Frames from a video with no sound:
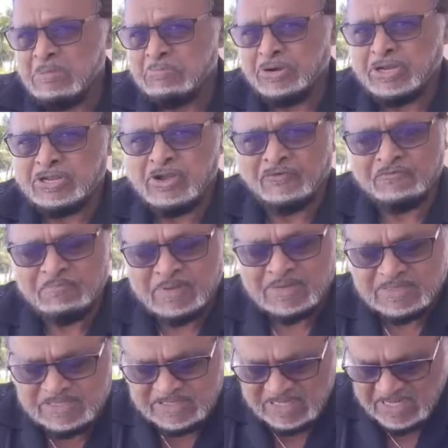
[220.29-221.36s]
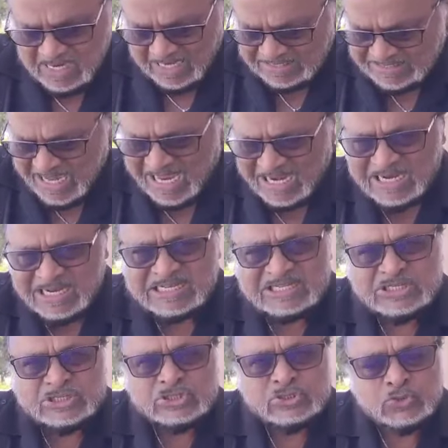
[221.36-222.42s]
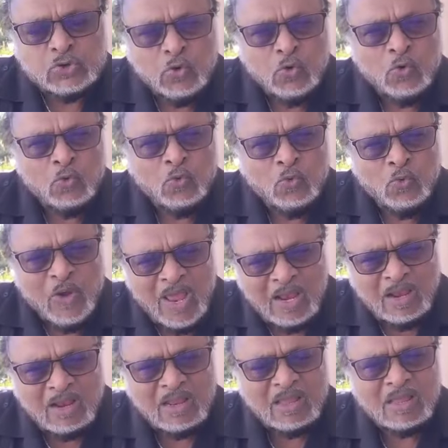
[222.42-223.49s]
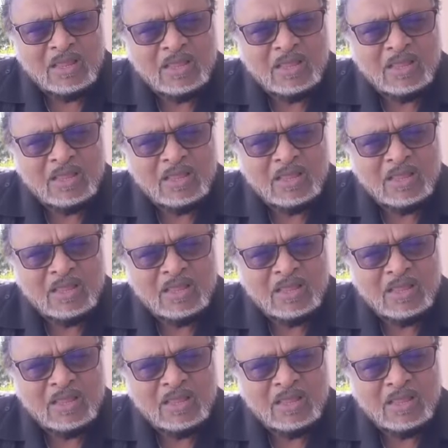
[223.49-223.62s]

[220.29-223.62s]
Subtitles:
But the government has handled it so well,